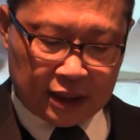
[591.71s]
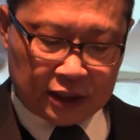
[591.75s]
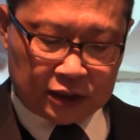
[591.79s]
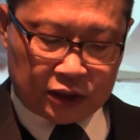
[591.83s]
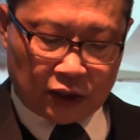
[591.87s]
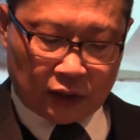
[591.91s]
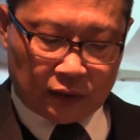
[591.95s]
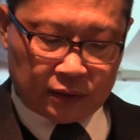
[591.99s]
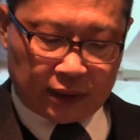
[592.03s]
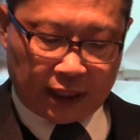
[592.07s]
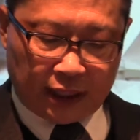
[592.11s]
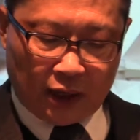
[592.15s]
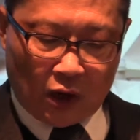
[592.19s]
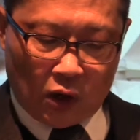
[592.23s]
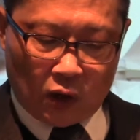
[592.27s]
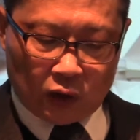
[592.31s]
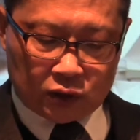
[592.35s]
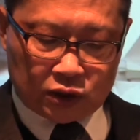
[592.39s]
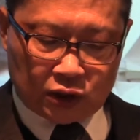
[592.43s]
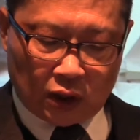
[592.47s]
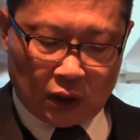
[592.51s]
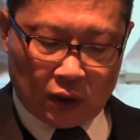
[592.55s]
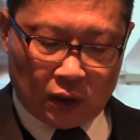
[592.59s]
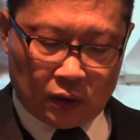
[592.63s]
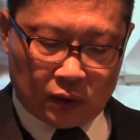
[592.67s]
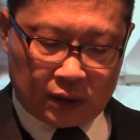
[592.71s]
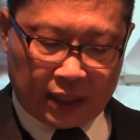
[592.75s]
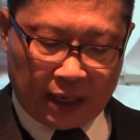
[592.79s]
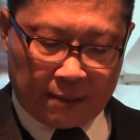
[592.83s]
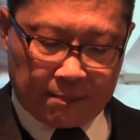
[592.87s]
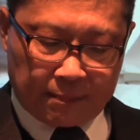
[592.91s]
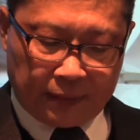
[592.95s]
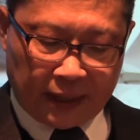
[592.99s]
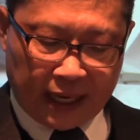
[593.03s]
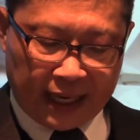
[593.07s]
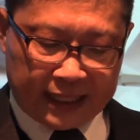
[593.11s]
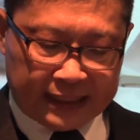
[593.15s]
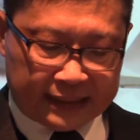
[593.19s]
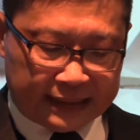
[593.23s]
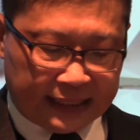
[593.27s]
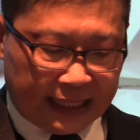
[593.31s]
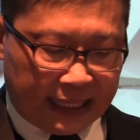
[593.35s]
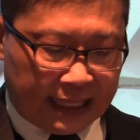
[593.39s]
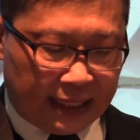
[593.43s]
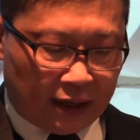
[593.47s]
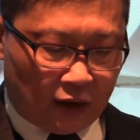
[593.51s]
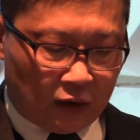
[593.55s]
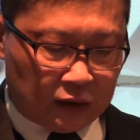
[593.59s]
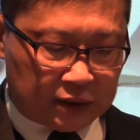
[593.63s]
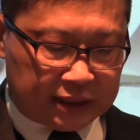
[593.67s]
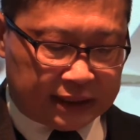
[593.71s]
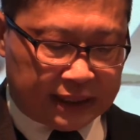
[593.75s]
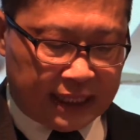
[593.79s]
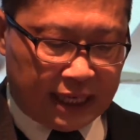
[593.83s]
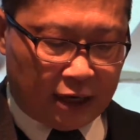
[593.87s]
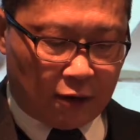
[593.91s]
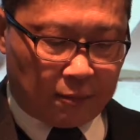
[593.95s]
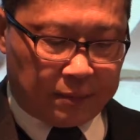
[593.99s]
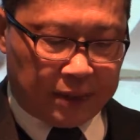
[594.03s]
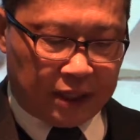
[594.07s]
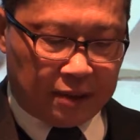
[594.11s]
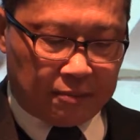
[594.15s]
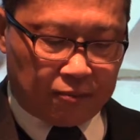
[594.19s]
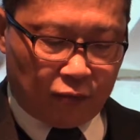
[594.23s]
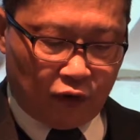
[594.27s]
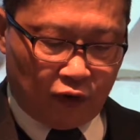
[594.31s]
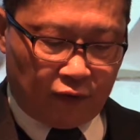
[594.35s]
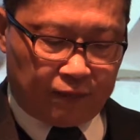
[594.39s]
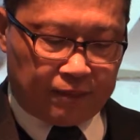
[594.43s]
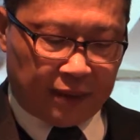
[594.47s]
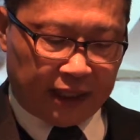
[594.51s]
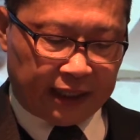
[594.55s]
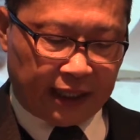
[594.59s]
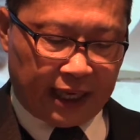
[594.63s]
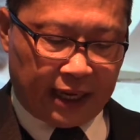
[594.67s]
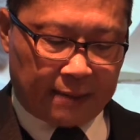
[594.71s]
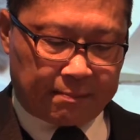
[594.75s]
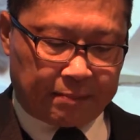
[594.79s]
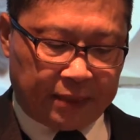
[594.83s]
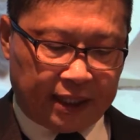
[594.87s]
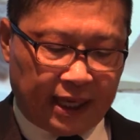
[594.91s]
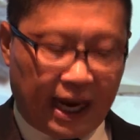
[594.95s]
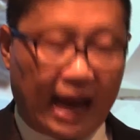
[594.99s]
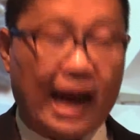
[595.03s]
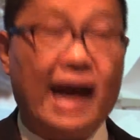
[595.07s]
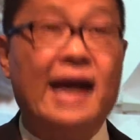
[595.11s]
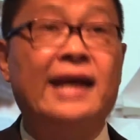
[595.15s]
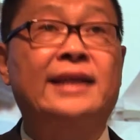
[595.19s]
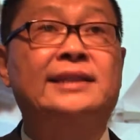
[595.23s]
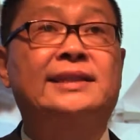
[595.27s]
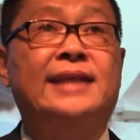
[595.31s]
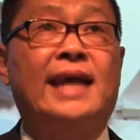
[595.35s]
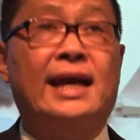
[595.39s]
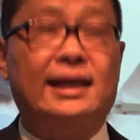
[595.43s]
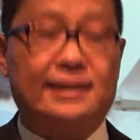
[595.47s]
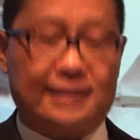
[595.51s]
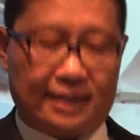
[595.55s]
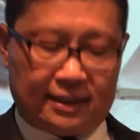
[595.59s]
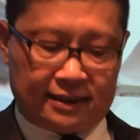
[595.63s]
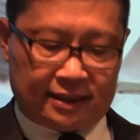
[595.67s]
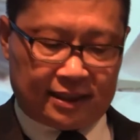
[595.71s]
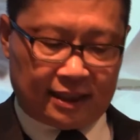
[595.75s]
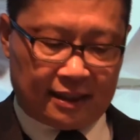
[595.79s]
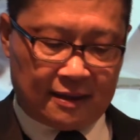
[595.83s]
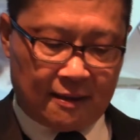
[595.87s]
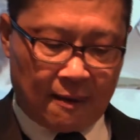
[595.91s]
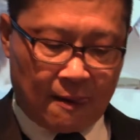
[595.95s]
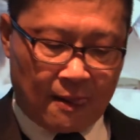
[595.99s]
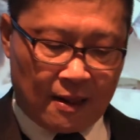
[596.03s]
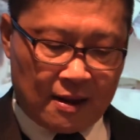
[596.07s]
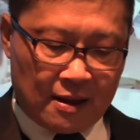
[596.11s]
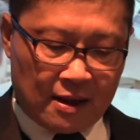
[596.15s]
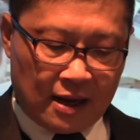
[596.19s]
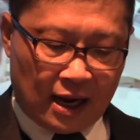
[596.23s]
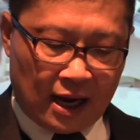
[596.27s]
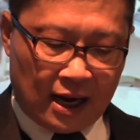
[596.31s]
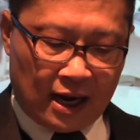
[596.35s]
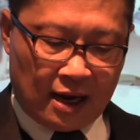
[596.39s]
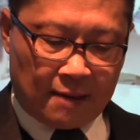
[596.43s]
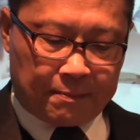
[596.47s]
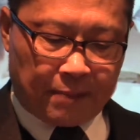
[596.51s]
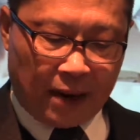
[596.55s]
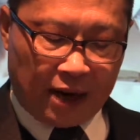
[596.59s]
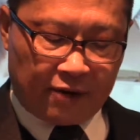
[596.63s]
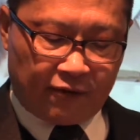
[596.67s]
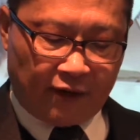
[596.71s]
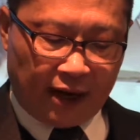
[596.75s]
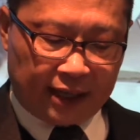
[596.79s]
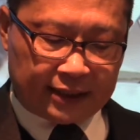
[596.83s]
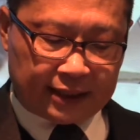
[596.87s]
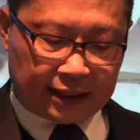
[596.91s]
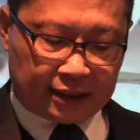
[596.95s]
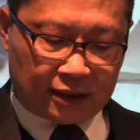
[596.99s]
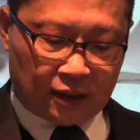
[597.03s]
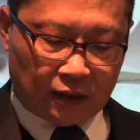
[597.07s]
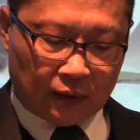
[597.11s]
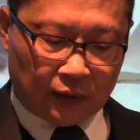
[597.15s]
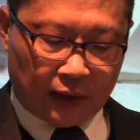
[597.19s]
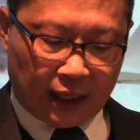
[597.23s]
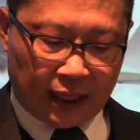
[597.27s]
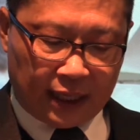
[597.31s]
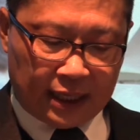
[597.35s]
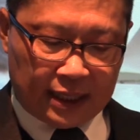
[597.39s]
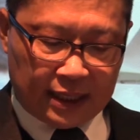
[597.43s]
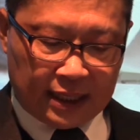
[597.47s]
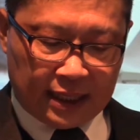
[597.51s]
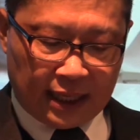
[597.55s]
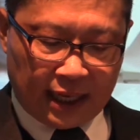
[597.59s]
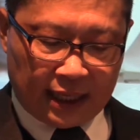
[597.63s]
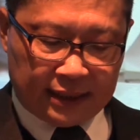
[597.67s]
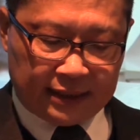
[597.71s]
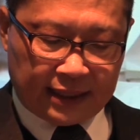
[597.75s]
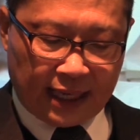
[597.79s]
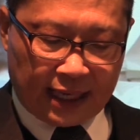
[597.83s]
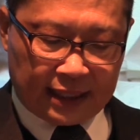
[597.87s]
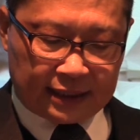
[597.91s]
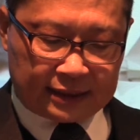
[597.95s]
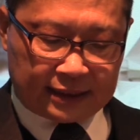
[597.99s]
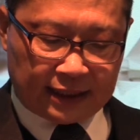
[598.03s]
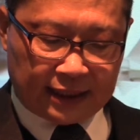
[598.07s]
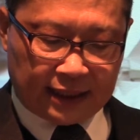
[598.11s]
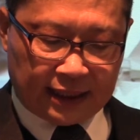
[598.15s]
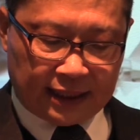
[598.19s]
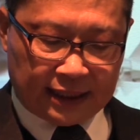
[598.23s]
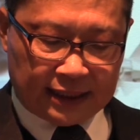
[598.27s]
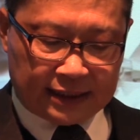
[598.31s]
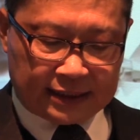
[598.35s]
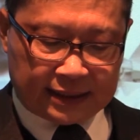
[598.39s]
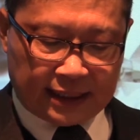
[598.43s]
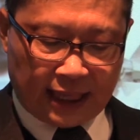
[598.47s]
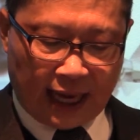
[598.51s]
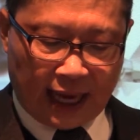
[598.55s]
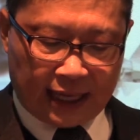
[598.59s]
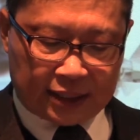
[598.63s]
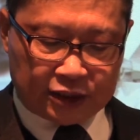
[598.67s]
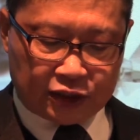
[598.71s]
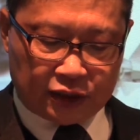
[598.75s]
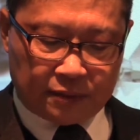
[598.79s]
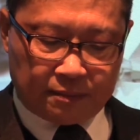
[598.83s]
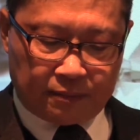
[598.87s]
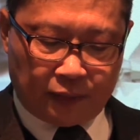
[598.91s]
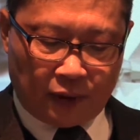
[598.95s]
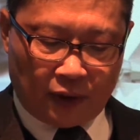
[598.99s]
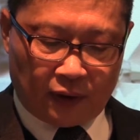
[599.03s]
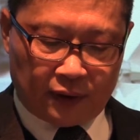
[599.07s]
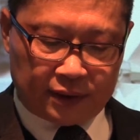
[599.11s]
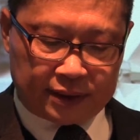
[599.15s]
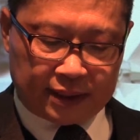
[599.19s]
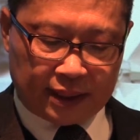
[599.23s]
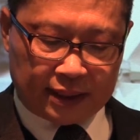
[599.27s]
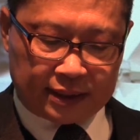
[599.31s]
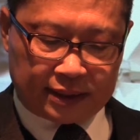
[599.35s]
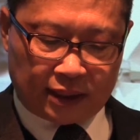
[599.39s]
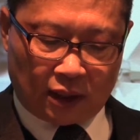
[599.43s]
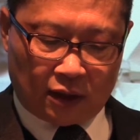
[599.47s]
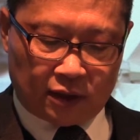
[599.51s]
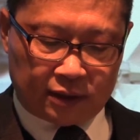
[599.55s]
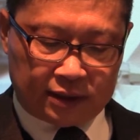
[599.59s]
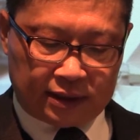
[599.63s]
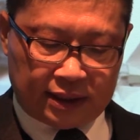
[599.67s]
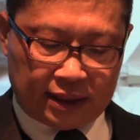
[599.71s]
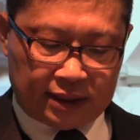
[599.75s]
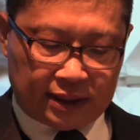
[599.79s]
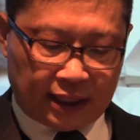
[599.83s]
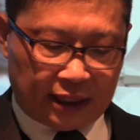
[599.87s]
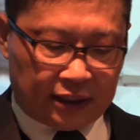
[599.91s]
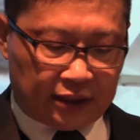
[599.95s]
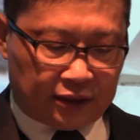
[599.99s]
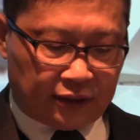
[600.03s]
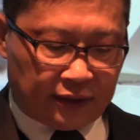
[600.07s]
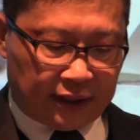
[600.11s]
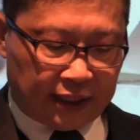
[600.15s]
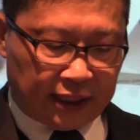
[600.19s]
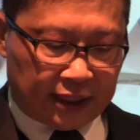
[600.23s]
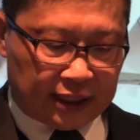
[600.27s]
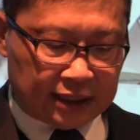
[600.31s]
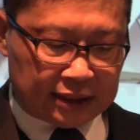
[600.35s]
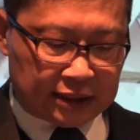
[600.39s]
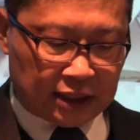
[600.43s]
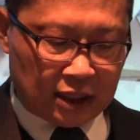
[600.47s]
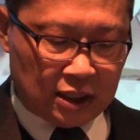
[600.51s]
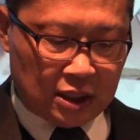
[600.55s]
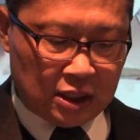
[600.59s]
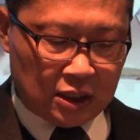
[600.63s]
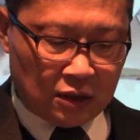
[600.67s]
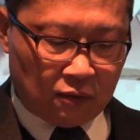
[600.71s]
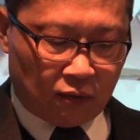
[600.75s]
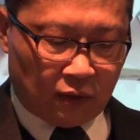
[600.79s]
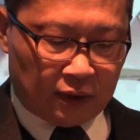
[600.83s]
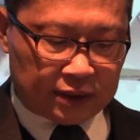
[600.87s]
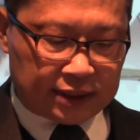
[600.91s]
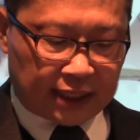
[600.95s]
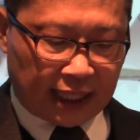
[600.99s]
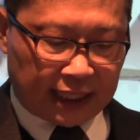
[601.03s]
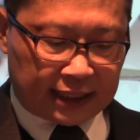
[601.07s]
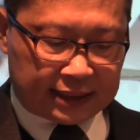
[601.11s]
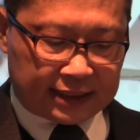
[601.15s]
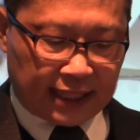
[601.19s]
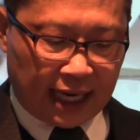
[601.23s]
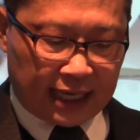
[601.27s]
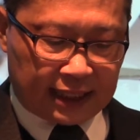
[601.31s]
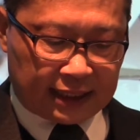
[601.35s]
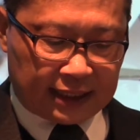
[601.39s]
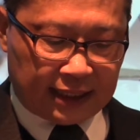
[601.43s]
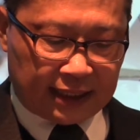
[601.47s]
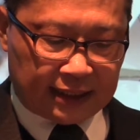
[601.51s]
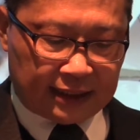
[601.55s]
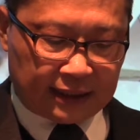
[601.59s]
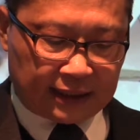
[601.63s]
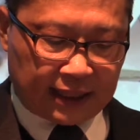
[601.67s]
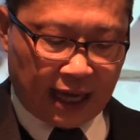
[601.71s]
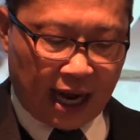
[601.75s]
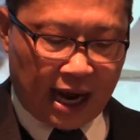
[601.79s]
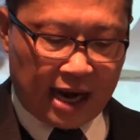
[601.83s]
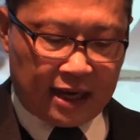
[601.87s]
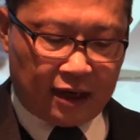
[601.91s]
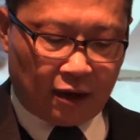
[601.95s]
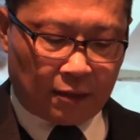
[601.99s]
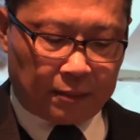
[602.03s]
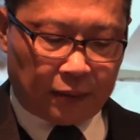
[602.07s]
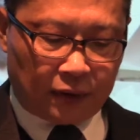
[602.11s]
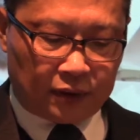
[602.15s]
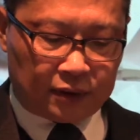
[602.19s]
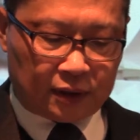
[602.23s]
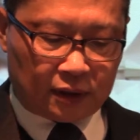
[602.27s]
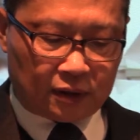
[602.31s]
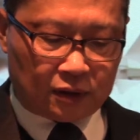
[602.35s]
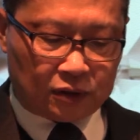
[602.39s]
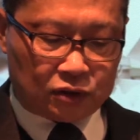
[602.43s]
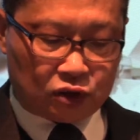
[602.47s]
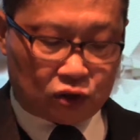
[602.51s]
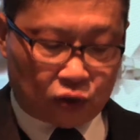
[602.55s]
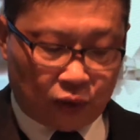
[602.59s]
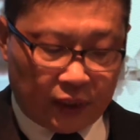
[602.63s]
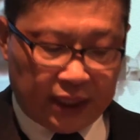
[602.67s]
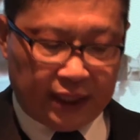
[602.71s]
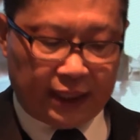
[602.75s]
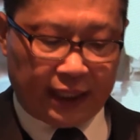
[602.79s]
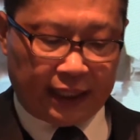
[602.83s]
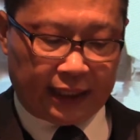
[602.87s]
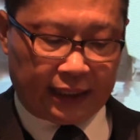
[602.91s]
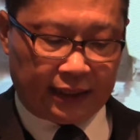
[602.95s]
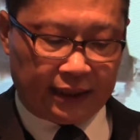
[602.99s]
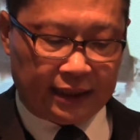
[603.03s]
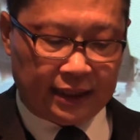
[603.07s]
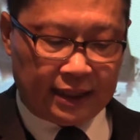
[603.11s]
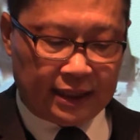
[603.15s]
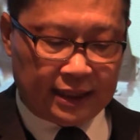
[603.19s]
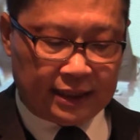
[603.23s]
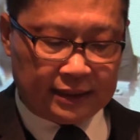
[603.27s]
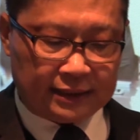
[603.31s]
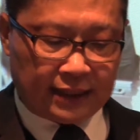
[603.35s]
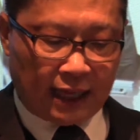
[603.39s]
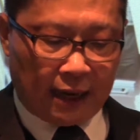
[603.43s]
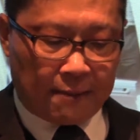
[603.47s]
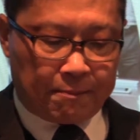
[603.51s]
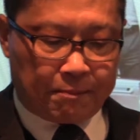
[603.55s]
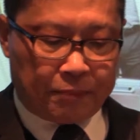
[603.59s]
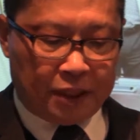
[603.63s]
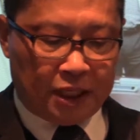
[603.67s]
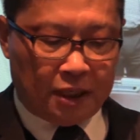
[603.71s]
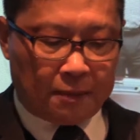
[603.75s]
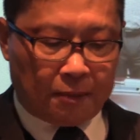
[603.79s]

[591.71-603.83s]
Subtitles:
So they also complained that OCLP movement had been hijacked by radicals and that the selection process on D-Day 3 was exactly the kind of political screening that